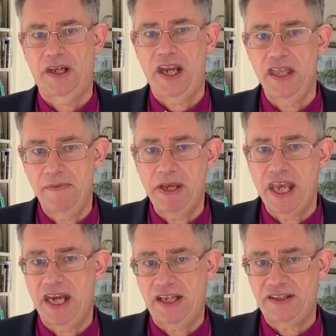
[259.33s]
In the
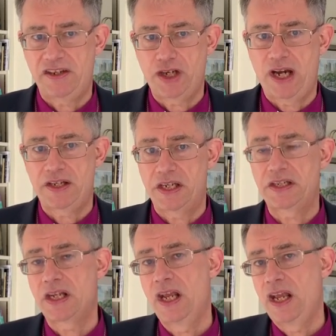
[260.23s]
beginning, says
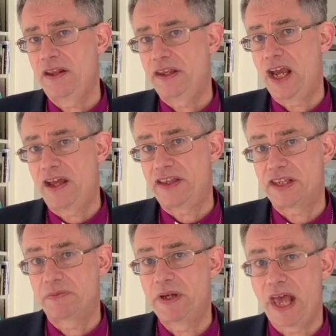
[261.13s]
Genesis, the earth
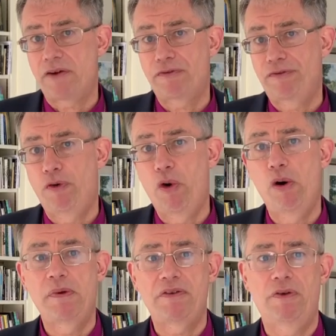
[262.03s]
is without
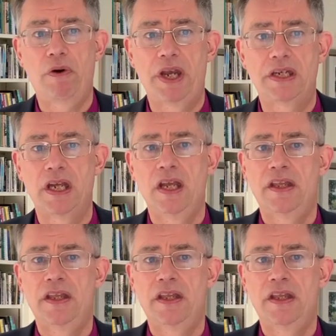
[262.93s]
form and void.